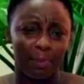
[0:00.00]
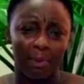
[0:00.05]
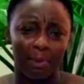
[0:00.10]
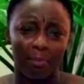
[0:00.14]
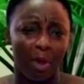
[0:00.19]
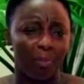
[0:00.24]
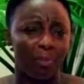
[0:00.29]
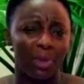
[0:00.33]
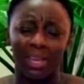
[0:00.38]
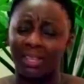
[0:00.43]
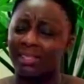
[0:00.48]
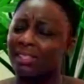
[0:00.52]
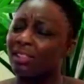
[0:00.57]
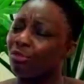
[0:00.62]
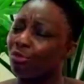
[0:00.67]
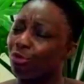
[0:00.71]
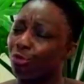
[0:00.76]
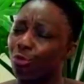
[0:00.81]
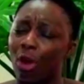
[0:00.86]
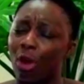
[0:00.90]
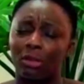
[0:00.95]
me, Mommy, is
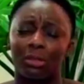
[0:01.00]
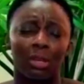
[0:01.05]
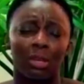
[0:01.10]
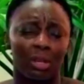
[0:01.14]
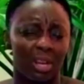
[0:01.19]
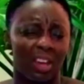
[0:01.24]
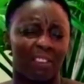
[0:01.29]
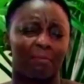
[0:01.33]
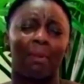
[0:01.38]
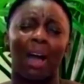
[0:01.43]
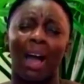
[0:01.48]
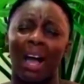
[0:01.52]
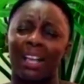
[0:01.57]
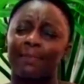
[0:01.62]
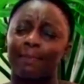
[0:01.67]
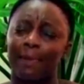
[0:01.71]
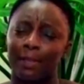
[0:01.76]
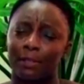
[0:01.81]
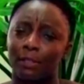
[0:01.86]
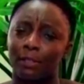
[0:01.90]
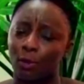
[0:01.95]
it wrong to love my
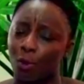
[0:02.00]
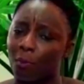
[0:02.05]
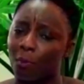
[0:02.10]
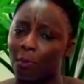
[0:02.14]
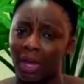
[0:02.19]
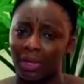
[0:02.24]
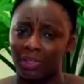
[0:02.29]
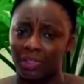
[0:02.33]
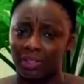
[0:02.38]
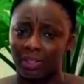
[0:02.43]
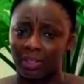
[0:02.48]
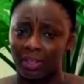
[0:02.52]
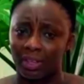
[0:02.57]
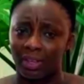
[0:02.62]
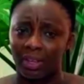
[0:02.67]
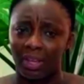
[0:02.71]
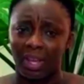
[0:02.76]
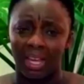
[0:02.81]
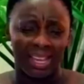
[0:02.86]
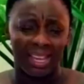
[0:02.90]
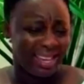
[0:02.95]
husband so much?
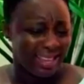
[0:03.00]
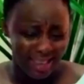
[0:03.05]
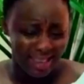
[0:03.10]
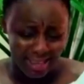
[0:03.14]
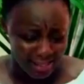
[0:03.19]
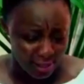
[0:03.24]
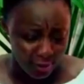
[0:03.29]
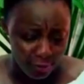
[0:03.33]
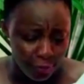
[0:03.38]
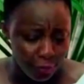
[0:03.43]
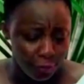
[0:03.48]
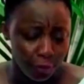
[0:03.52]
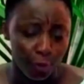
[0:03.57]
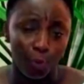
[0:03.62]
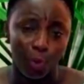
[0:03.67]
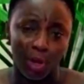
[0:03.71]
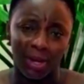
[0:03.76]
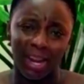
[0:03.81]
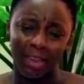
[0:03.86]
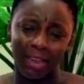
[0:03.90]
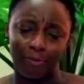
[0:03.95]
He doesn't
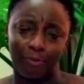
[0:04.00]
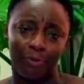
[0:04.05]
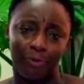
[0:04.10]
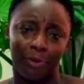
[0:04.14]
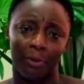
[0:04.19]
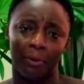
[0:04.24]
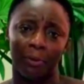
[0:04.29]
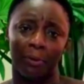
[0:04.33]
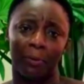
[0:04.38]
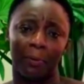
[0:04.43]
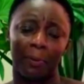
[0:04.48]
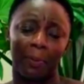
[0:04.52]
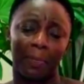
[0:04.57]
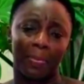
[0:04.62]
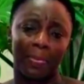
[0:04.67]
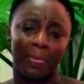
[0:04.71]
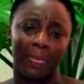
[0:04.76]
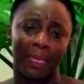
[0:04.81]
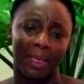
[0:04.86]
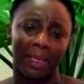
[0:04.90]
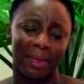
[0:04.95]
feel what I feel.
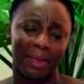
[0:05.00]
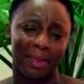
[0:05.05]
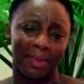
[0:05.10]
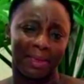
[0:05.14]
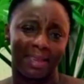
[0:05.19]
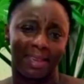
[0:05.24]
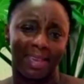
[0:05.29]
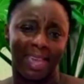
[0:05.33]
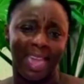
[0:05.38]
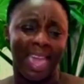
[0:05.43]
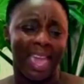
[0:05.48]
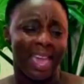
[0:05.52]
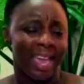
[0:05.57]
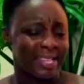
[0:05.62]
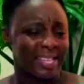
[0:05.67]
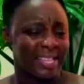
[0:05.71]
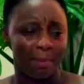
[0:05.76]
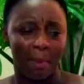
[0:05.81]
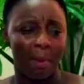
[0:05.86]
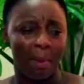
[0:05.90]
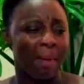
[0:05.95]

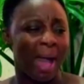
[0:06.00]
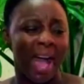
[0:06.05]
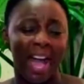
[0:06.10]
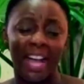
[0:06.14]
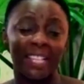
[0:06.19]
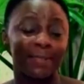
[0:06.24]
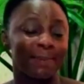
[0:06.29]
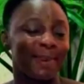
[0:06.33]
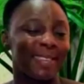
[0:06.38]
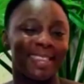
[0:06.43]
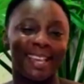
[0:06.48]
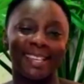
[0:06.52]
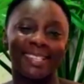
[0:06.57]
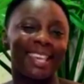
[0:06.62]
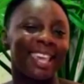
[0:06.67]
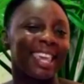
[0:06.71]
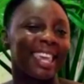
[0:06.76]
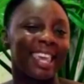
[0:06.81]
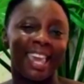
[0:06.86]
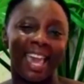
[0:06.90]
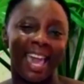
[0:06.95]
He said, Mommy, my husband
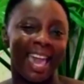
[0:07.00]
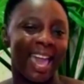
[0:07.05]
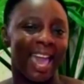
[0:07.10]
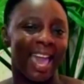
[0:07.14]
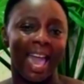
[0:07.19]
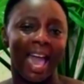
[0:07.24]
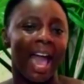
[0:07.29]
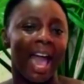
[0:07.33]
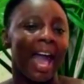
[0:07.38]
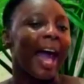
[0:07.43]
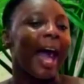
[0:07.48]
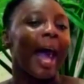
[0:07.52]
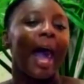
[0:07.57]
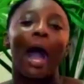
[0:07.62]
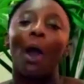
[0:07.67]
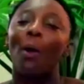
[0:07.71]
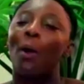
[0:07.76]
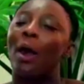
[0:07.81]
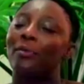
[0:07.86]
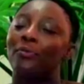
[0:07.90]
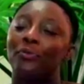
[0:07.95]
doesn't care
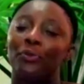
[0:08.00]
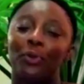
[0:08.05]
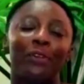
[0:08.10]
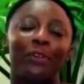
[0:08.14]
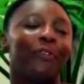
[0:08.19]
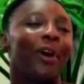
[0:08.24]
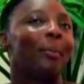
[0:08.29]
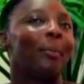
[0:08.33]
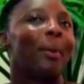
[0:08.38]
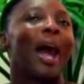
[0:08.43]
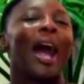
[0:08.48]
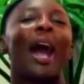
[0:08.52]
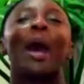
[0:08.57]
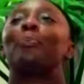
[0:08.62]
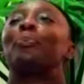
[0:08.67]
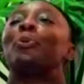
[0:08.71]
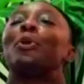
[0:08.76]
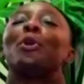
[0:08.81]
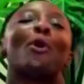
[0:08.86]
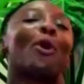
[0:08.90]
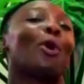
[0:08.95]
how I feel, if I'm
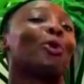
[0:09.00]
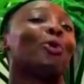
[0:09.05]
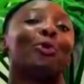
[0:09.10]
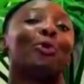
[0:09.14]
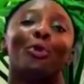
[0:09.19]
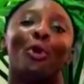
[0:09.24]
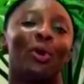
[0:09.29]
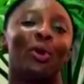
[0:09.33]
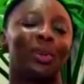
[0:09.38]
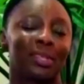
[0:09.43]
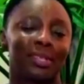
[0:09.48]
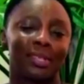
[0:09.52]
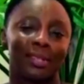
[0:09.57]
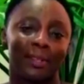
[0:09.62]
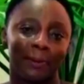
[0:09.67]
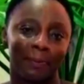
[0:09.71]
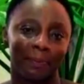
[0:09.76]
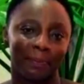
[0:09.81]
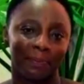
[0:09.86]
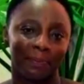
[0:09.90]
happy or not.